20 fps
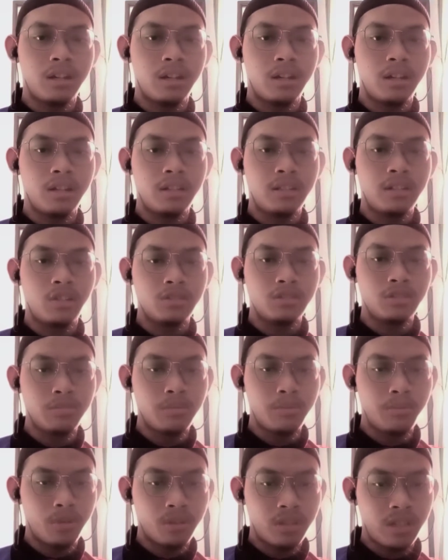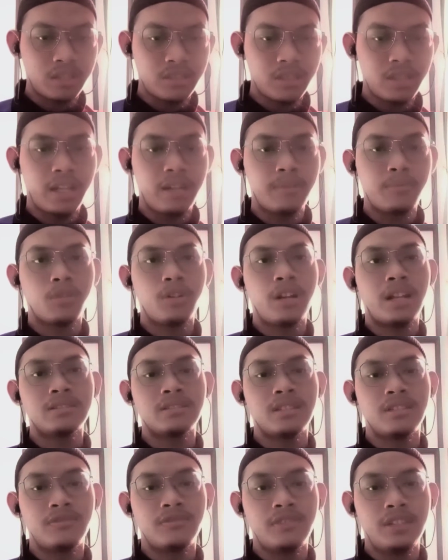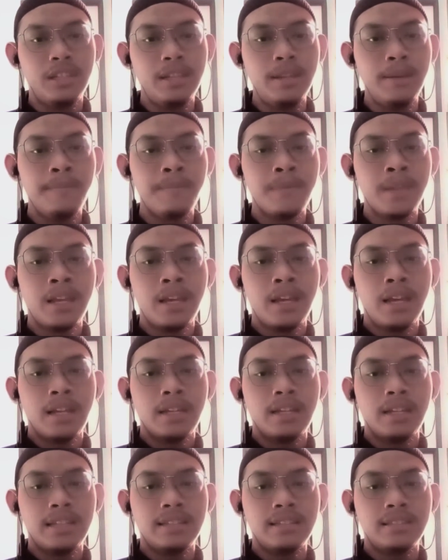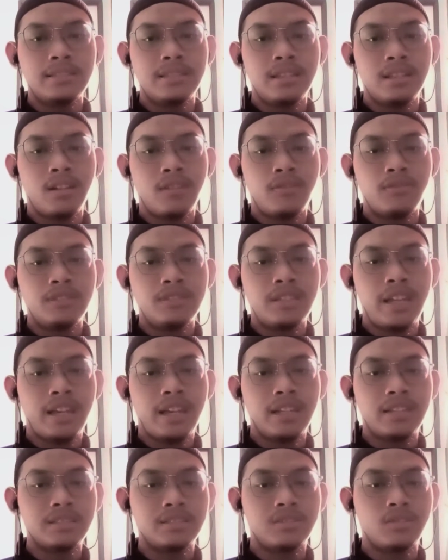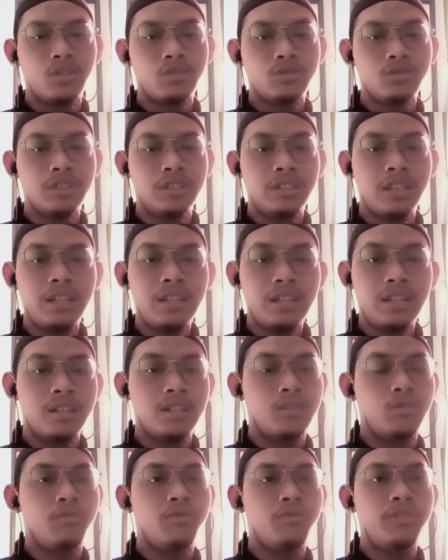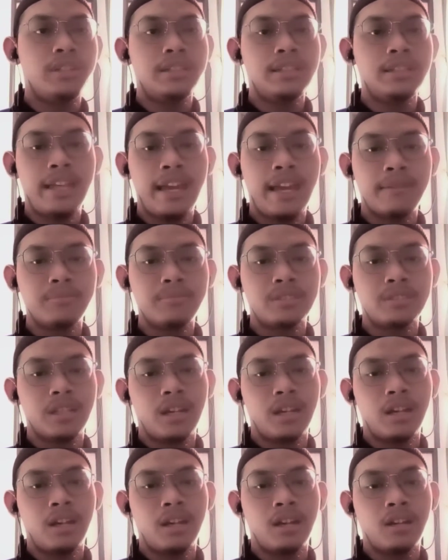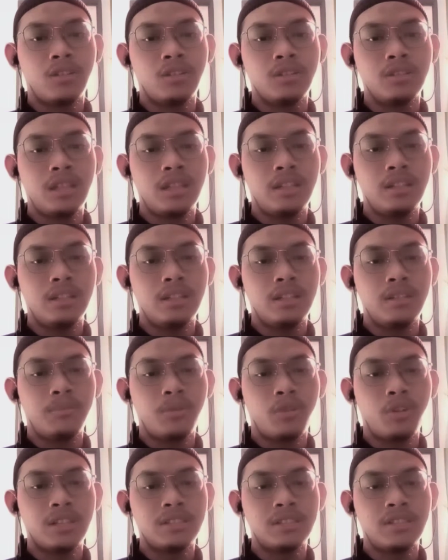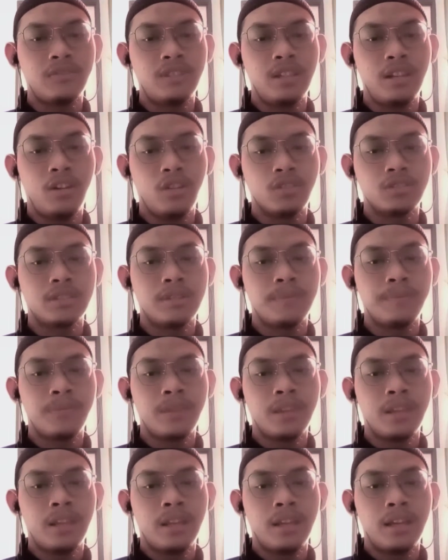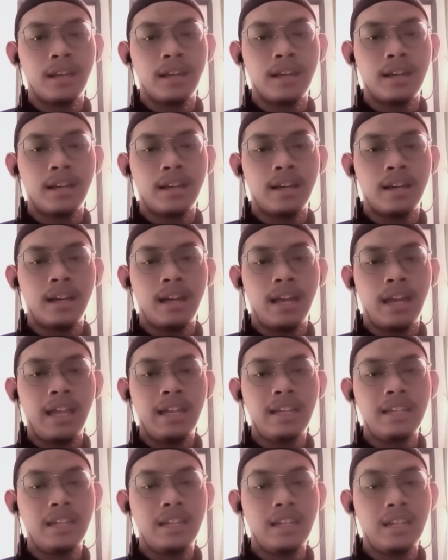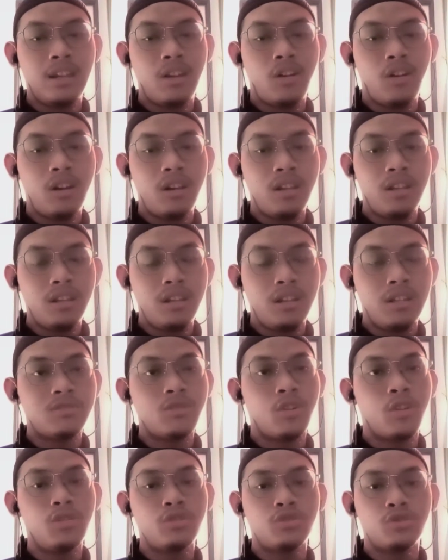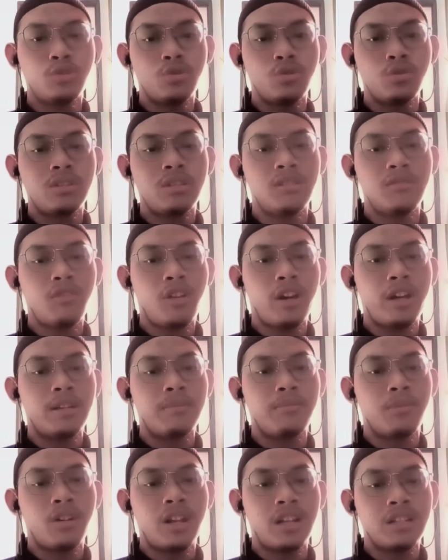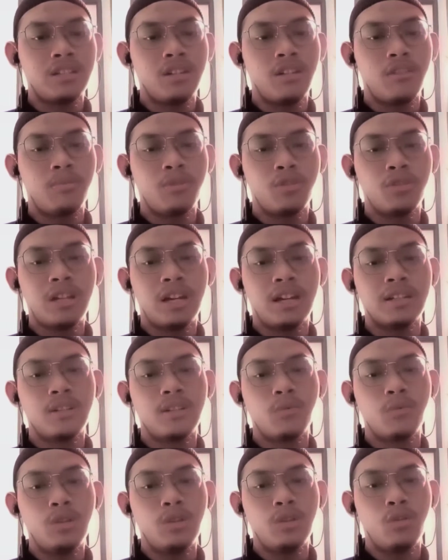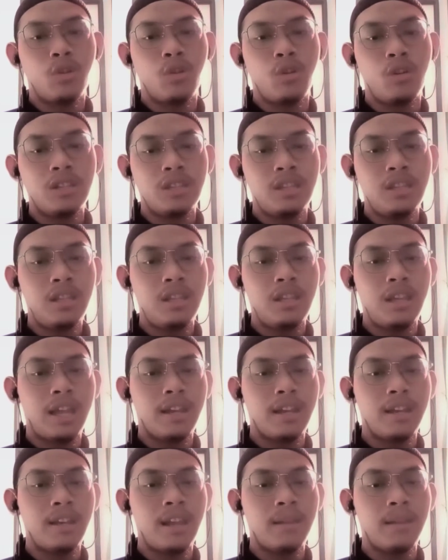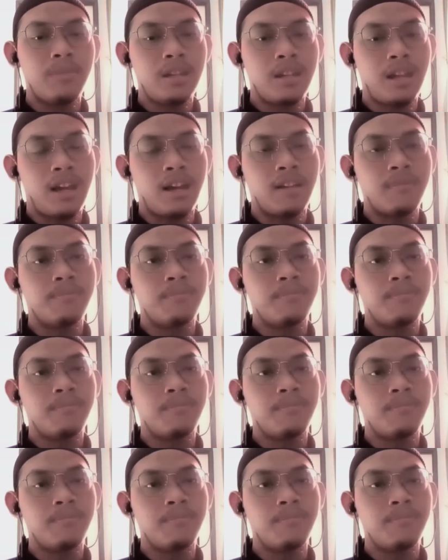the consumer protection and product safety. The existence of this act is also intended to fill the gaps contained in product safety laws. And it is also to avoid the production of product with no quality and that bring harm